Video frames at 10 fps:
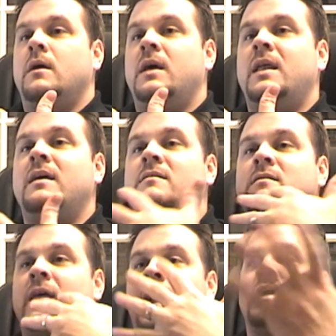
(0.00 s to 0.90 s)
it
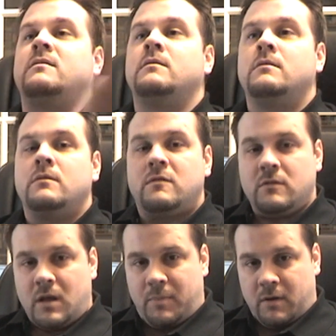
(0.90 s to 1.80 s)
is that
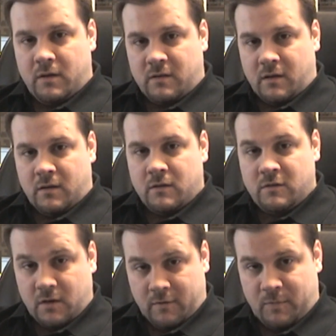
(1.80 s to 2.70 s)
Snow Leopard is a
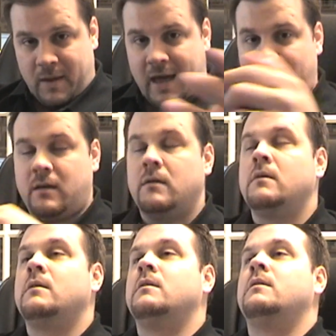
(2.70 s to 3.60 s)
service pack
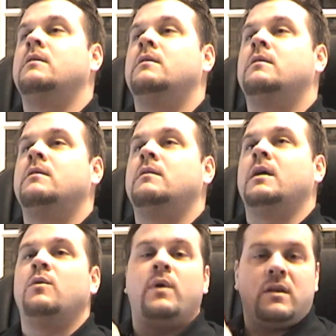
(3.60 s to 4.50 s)

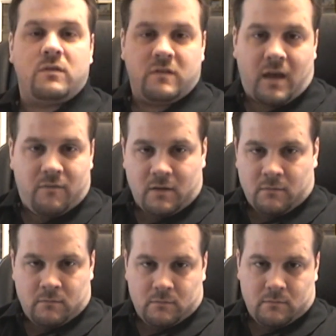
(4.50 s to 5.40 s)
and Windows
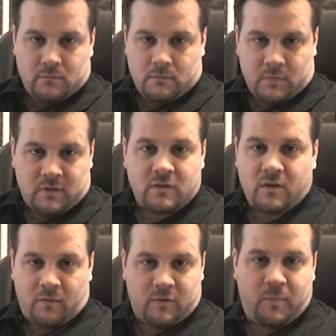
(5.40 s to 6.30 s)
7 is a
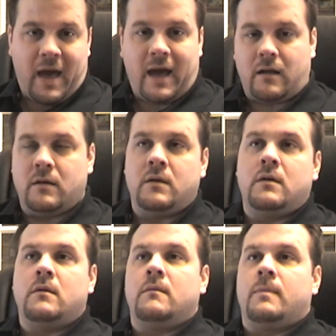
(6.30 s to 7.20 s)
service pack,
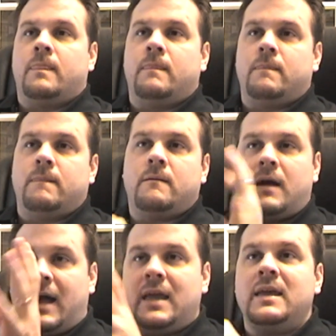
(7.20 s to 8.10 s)

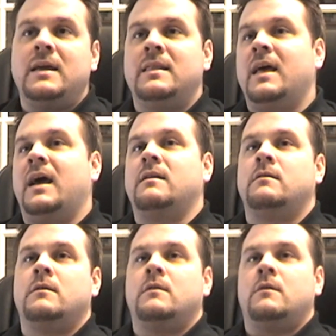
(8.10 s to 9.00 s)
i.e. in that
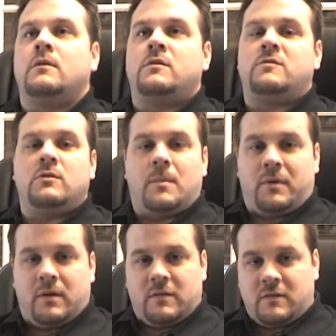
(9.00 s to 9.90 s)
Snow
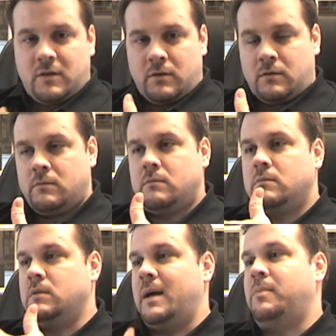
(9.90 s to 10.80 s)
Leopard is still
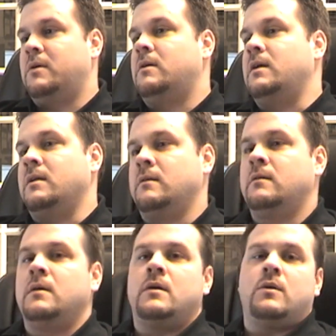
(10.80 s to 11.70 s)
Leopard
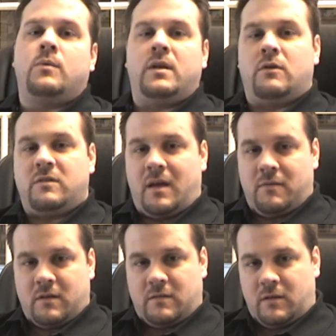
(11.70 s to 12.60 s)
and Windows
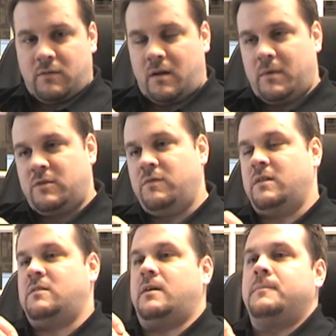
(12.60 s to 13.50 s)
7 is still very much
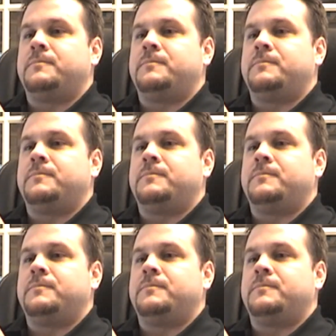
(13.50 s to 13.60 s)
Vista.